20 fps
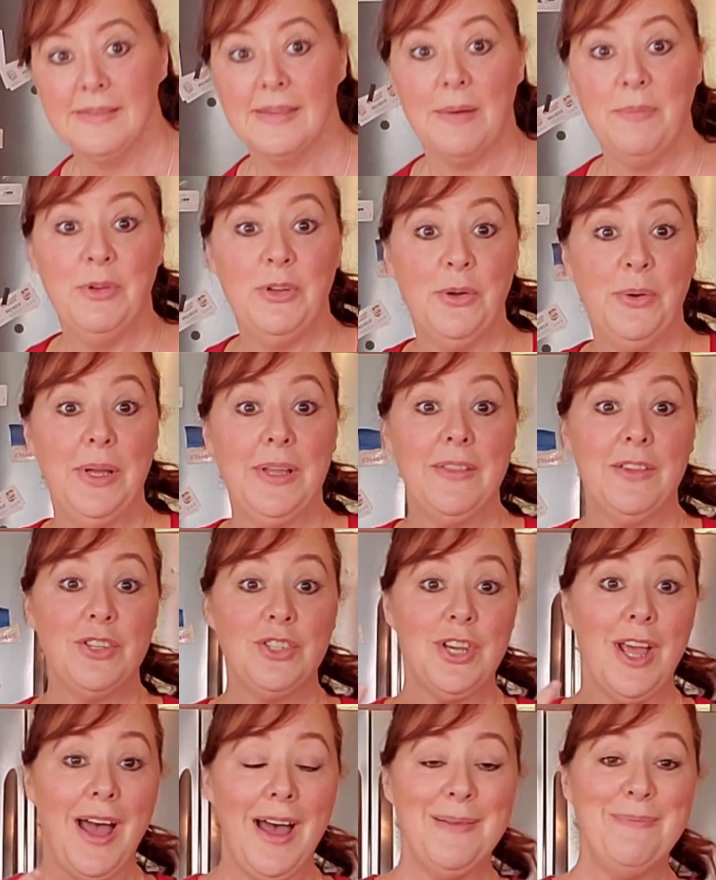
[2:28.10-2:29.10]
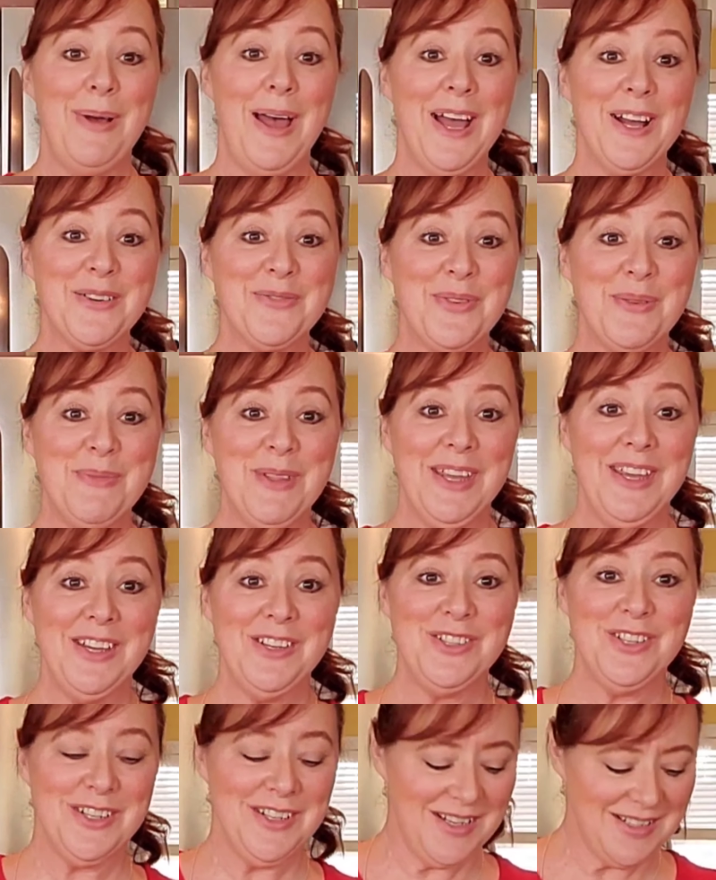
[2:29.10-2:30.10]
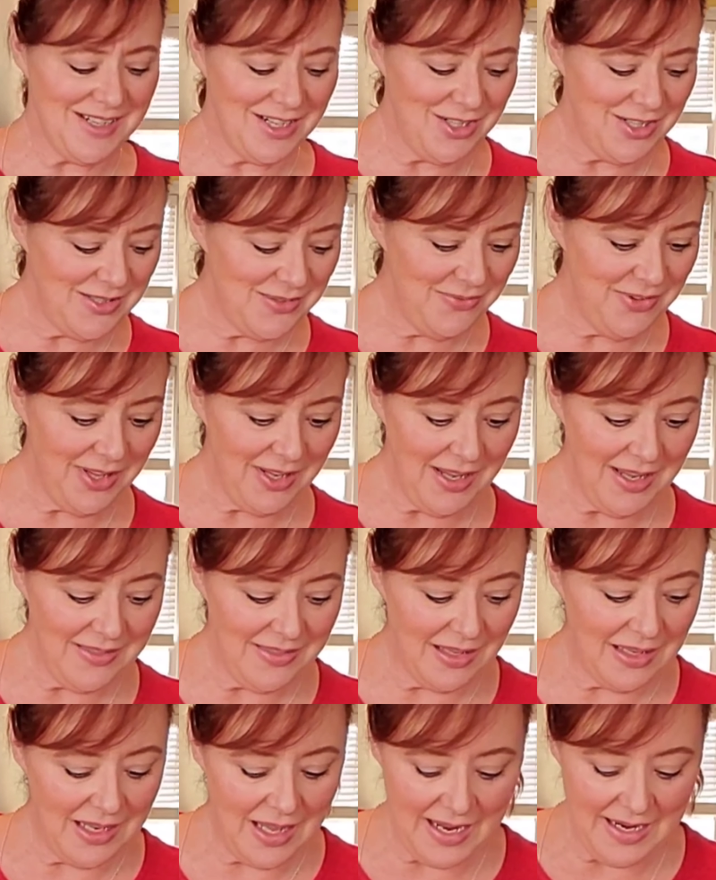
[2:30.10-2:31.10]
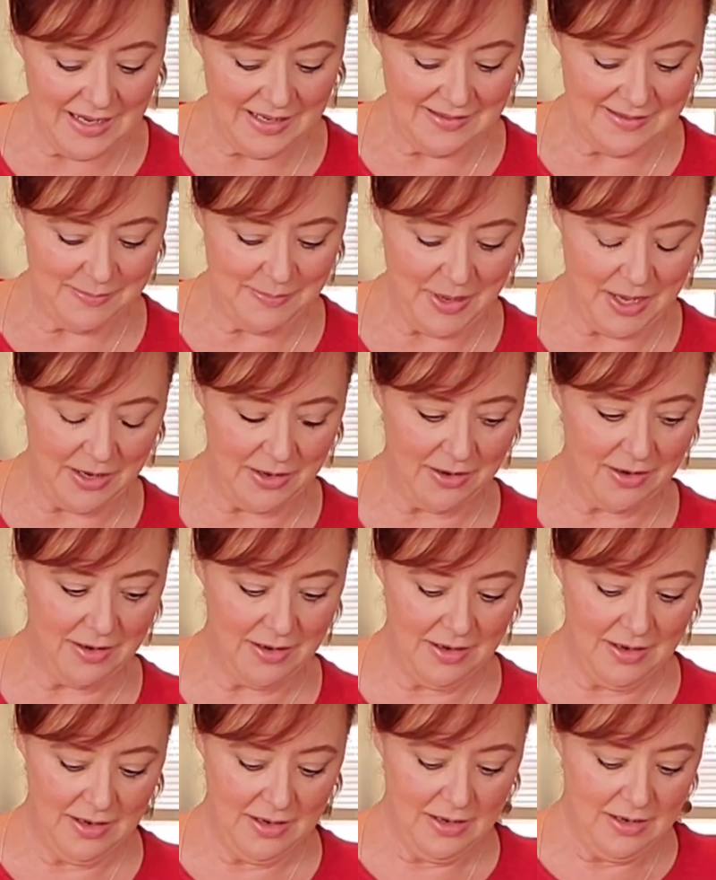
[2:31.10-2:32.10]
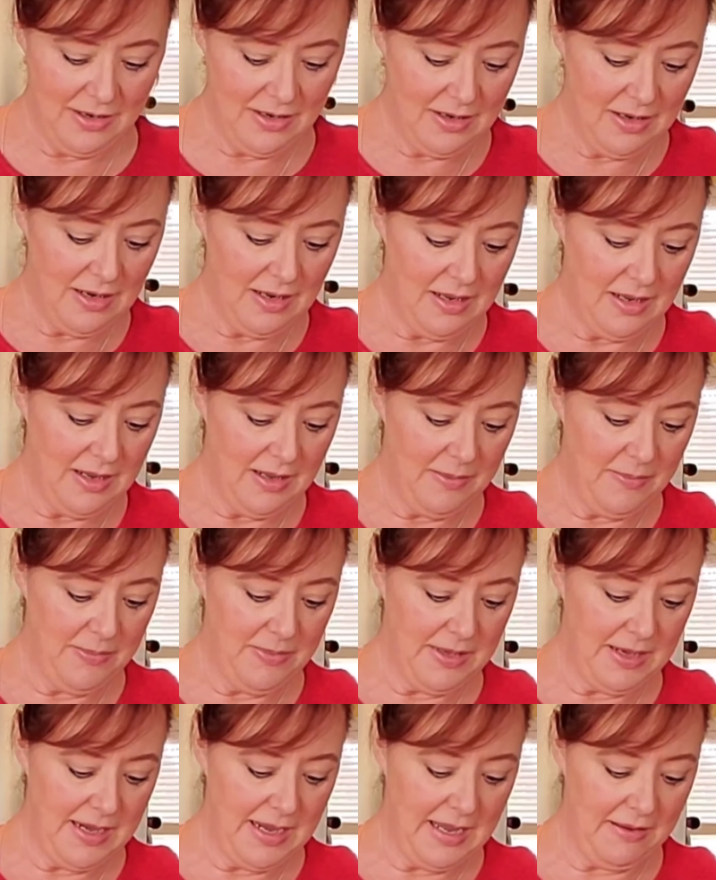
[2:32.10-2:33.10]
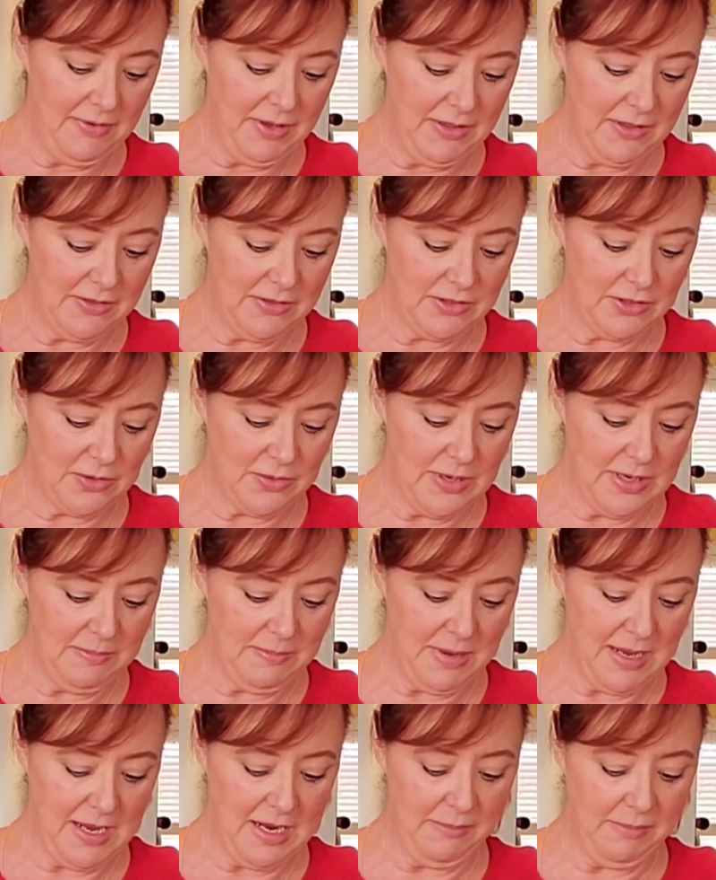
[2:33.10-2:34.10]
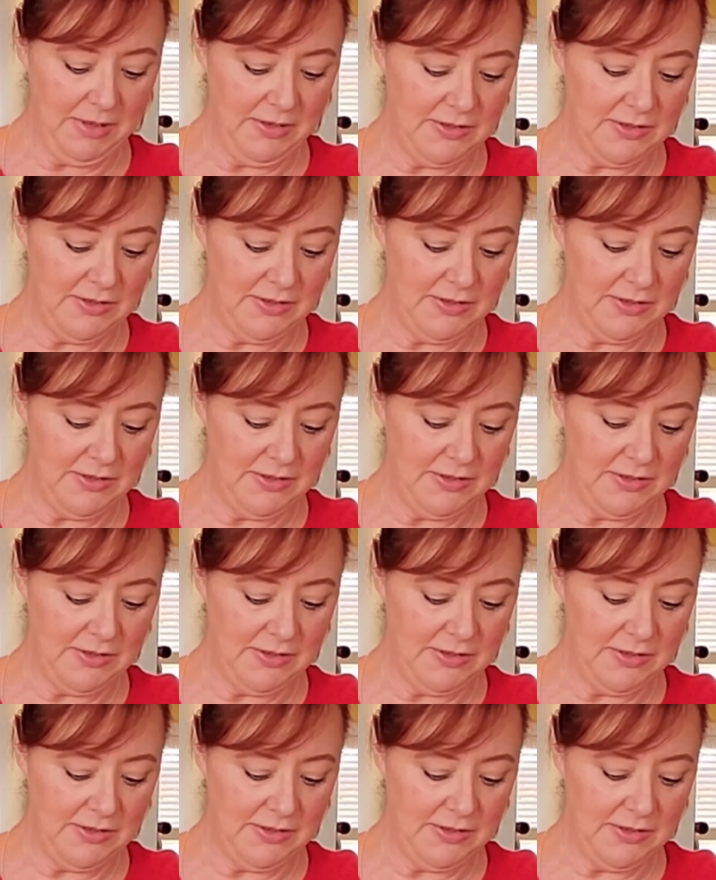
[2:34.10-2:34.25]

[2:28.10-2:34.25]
I'm doing the shot back from the kitchen because I just feel like the light is better than having the screen behind me.